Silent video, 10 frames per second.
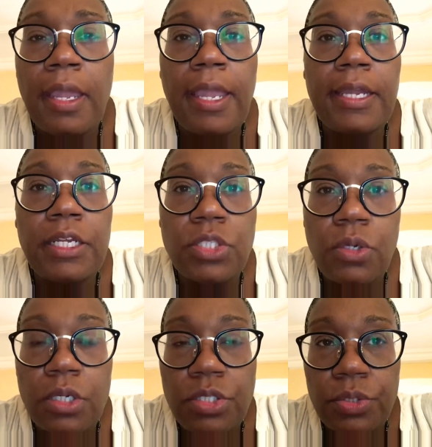And he
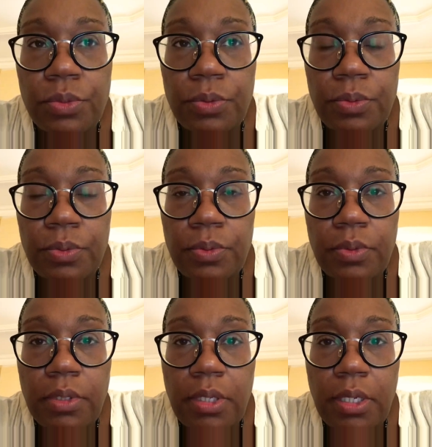talked to
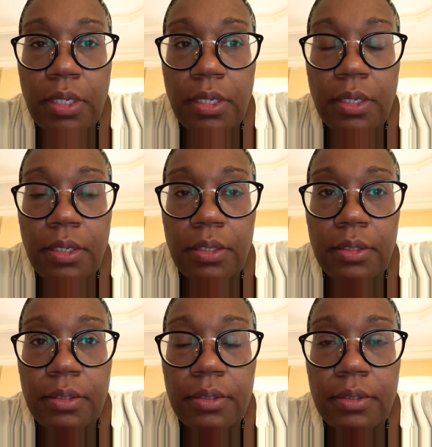the
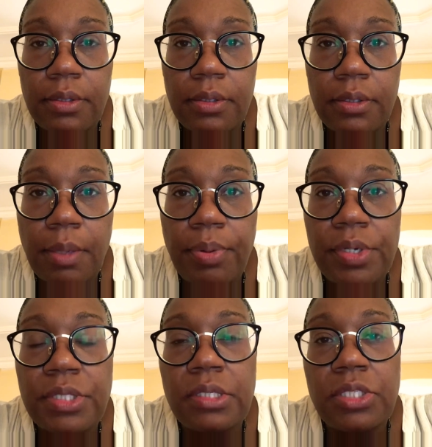
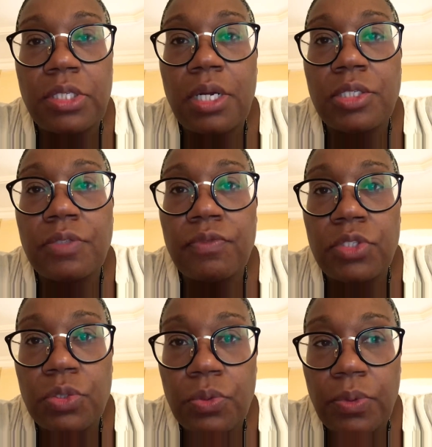person in charge of the
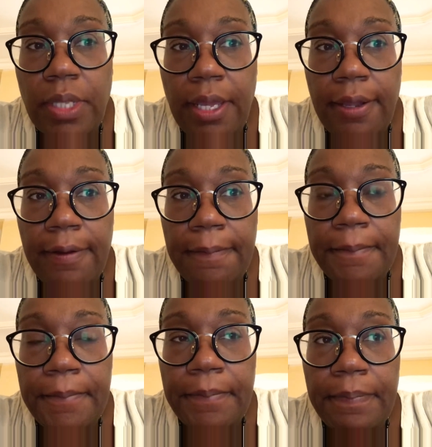school there
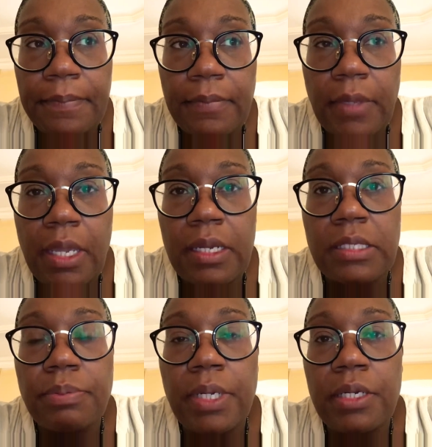and
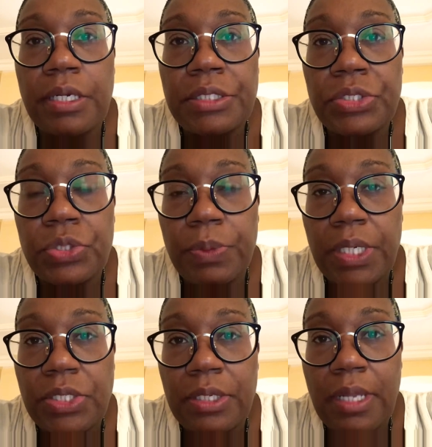explained our
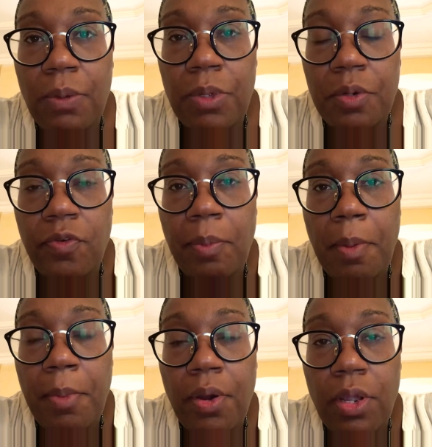situation, that we were from
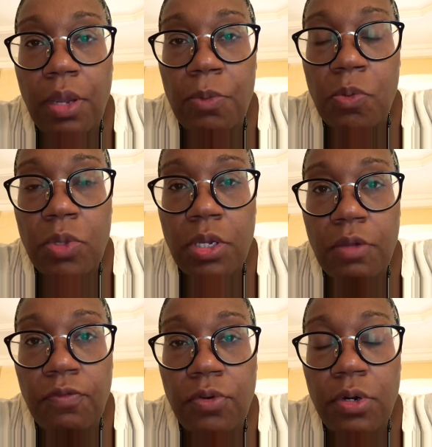America and we were
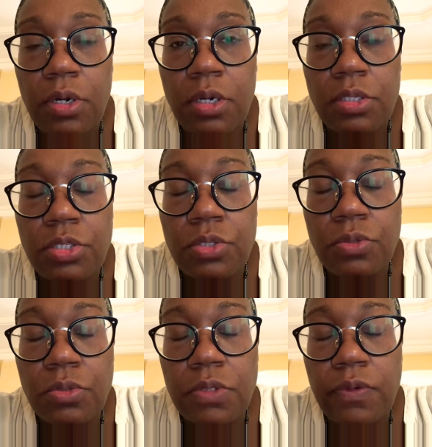looking for
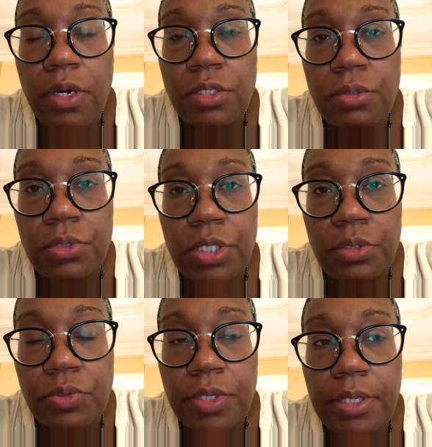schools for our two
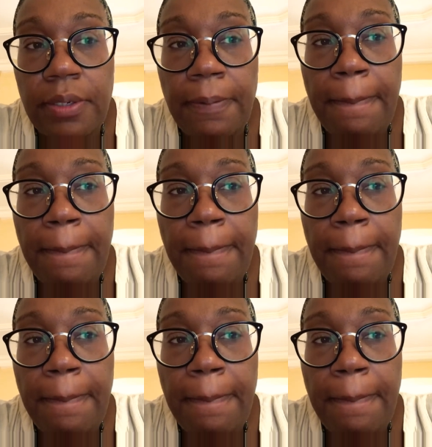children.